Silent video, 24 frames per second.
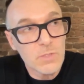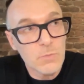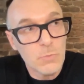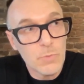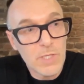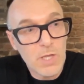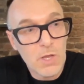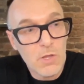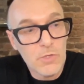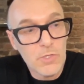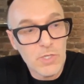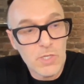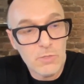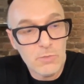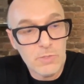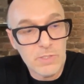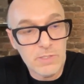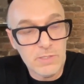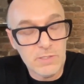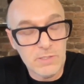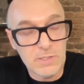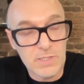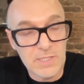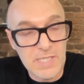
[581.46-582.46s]
we all know
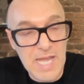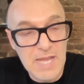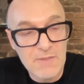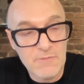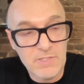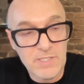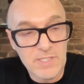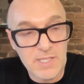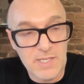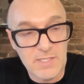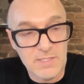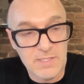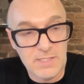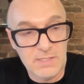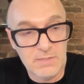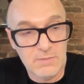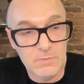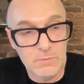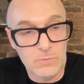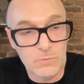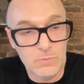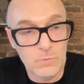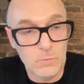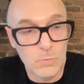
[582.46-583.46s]
in the
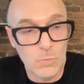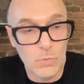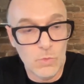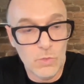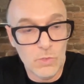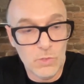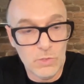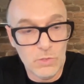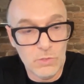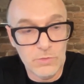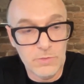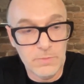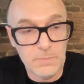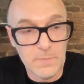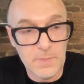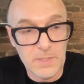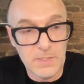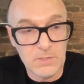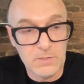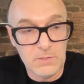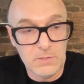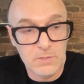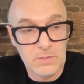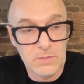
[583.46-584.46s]
advertising world, I
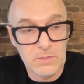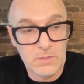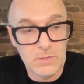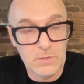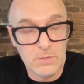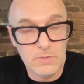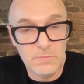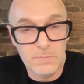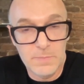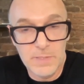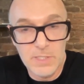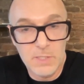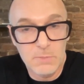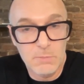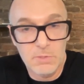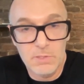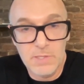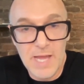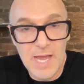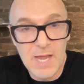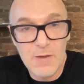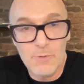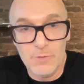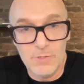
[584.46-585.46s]
mean, you have
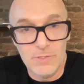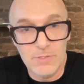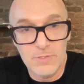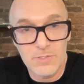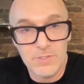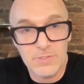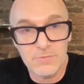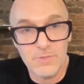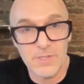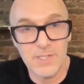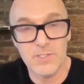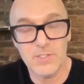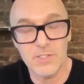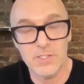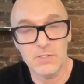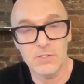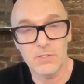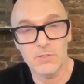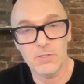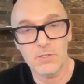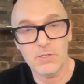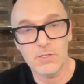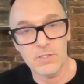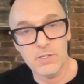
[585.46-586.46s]
billable hours, right? See,
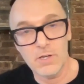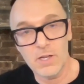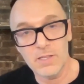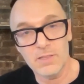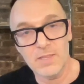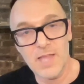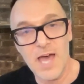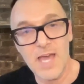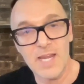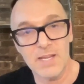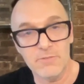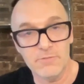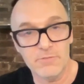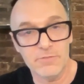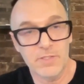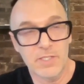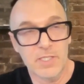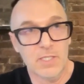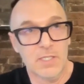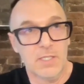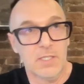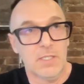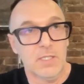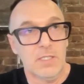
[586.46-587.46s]
there aren't a lot of
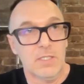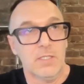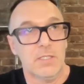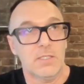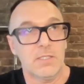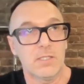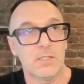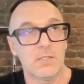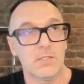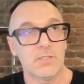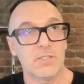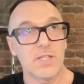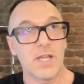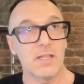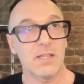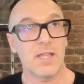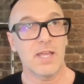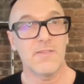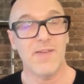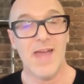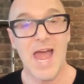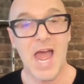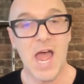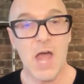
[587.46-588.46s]
there's not a
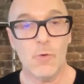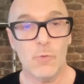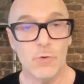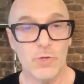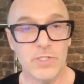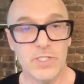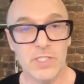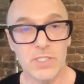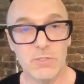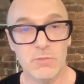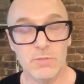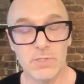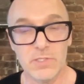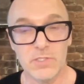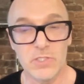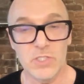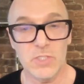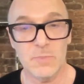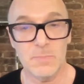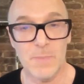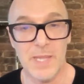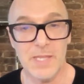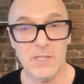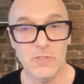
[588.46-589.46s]
lot of hours that you can
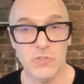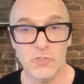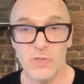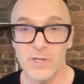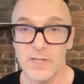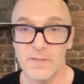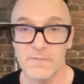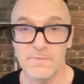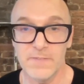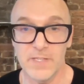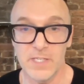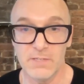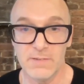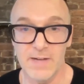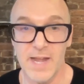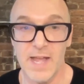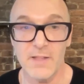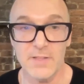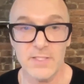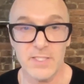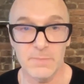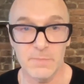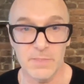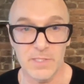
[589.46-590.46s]
spend trying to figure
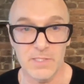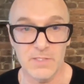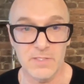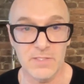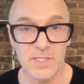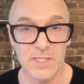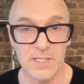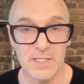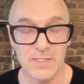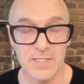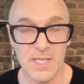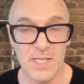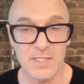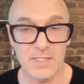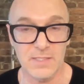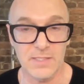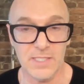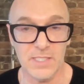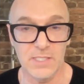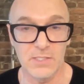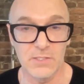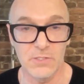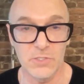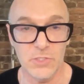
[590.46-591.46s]
out some of these things as
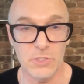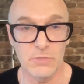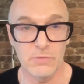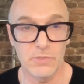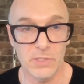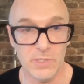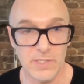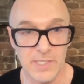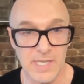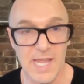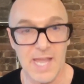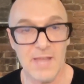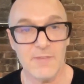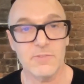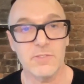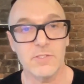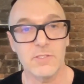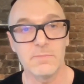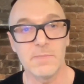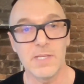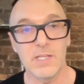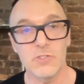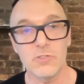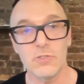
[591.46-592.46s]
leaders. You really have
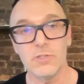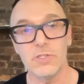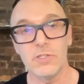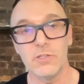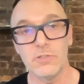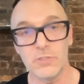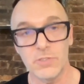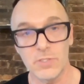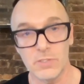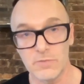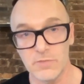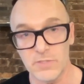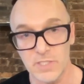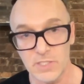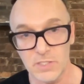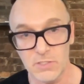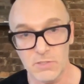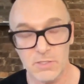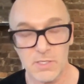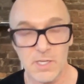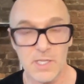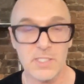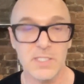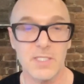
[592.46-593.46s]
to make sure you're servicing
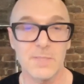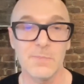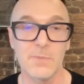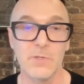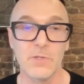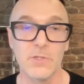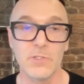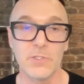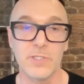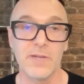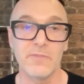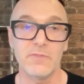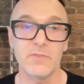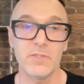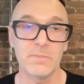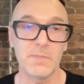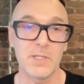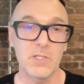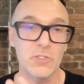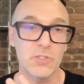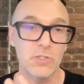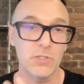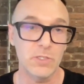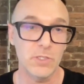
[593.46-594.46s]
your customers. You have to
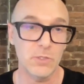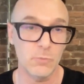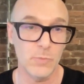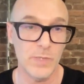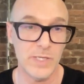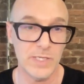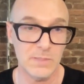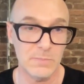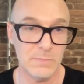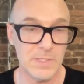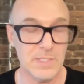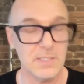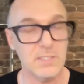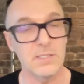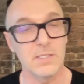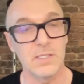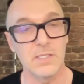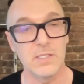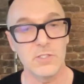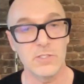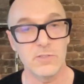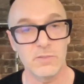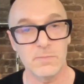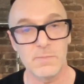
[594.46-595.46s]
make sure you're winning
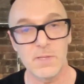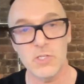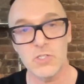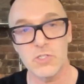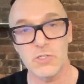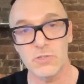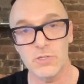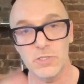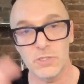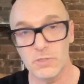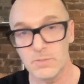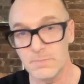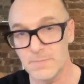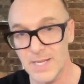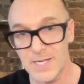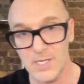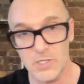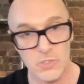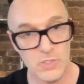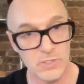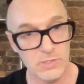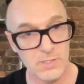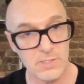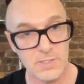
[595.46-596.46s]
business. You have to make sure you're
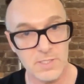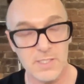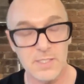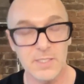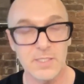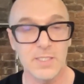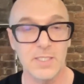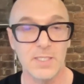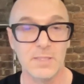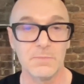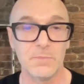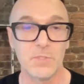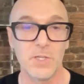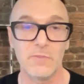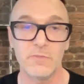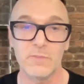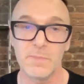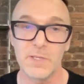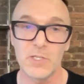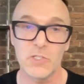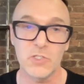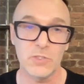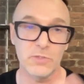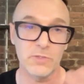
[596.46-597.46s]
managing the team. You have to
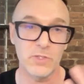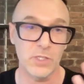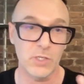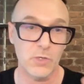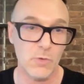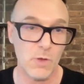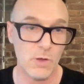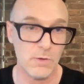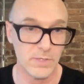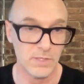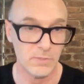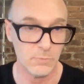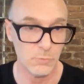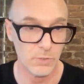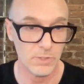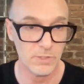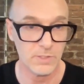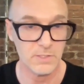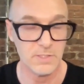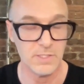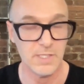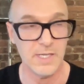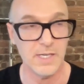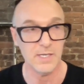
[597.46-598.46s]
make sure the quality of work
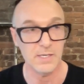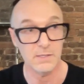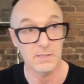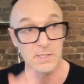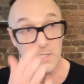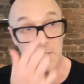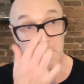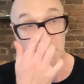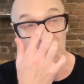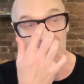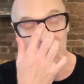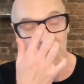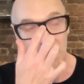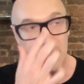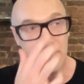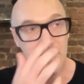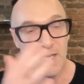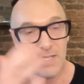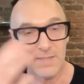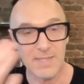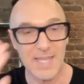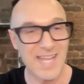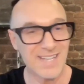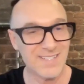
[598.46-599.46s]
is there.
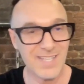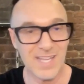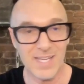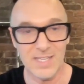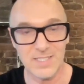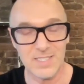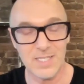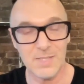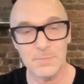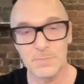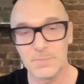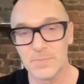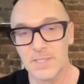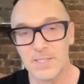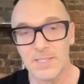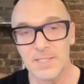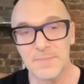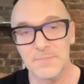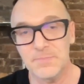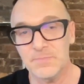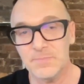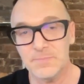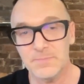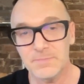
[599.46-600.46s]
And that takes up
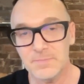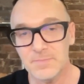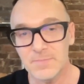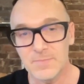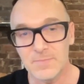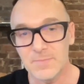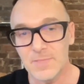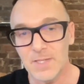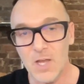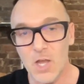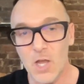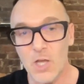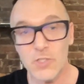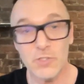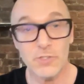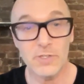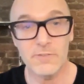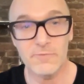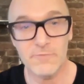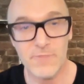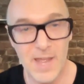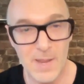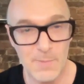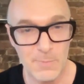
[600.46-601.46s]

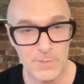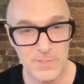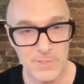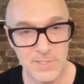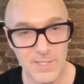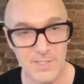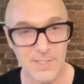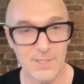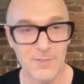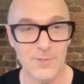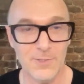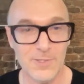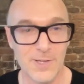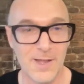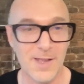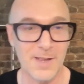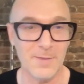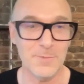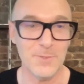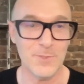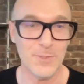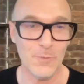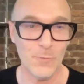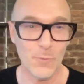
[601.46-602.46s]
105% of your time.
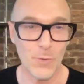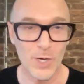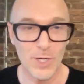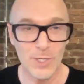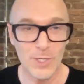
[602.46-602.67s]
So where